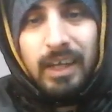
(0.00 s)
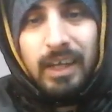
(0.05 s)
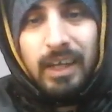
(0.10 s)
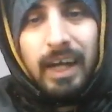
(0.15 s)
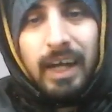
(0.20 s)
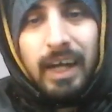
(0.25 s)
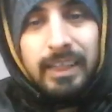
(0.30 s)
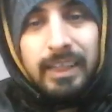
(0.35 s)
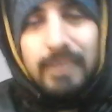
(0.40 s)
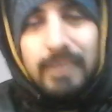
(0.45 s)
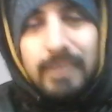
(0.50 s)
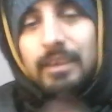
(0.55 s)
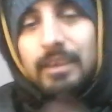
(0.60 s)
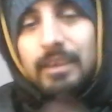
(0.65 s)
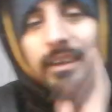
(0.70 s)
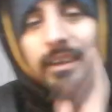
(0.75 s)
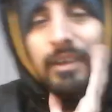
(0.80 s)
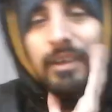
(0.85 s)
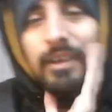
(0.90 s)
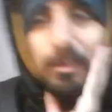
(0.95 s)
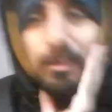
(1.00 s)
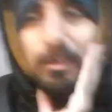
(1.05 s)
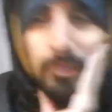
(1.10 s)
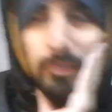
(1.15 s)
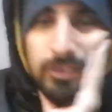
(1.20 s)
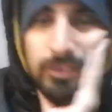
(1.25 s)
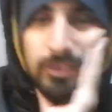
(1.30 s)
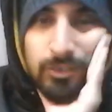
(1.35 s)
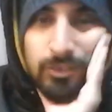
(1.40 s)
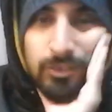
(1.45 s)
I didn't hurt
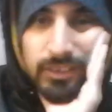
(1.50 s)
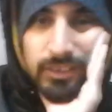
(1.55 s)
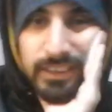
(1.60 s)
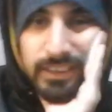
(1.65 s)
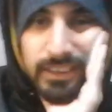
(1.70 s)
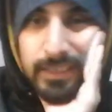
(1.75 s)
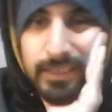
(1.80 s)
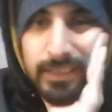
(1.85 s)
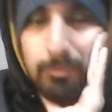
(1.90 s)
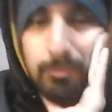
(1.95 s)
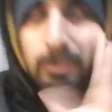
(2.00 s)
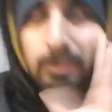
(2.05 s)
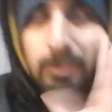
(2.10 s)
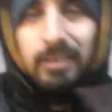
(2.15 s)
myself in the dick, but